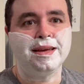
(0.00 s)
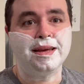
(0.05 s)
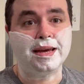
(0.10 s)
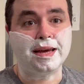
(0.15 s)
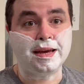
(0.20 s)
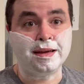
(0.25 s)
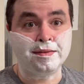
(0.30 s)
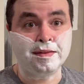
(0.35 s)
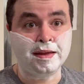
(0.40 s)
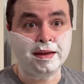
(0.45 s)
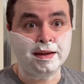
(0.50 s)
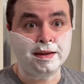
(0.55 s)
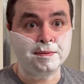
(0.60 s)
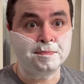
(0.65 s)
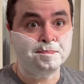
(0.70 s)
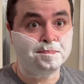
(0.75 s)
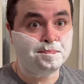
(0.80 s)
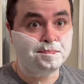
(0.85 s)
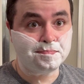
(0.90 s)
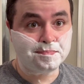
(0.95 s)
And
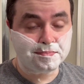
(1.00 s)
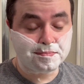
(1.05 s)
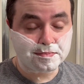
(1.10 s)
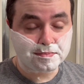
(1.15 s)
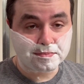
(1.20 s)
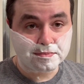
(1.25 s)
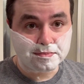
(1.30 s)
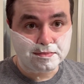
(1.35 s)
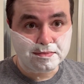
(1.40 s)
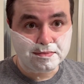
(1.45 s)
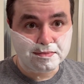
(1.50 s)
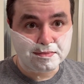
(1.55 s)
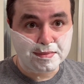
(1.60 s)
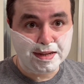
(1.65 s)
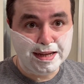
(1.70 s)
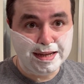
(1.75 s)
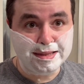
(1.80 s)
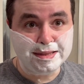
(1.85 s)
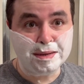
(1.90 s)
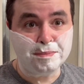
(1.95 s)

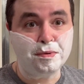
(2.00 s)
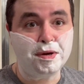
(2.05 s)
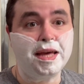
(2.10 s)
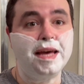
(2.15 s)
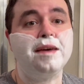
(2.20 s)
then we